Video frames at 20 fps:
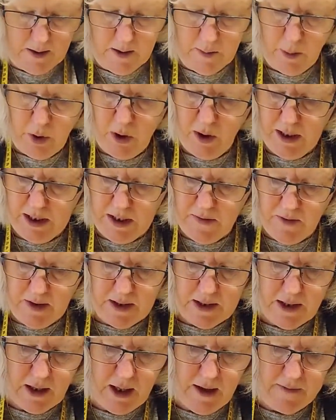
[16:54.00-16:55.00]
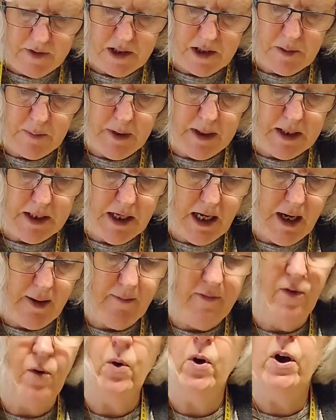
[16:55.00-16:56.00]
when I edit this I'll have to speed it
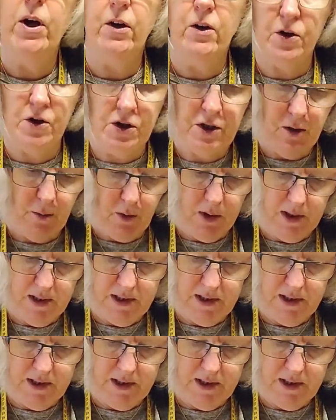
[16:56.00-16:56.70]
up for you because you don't want to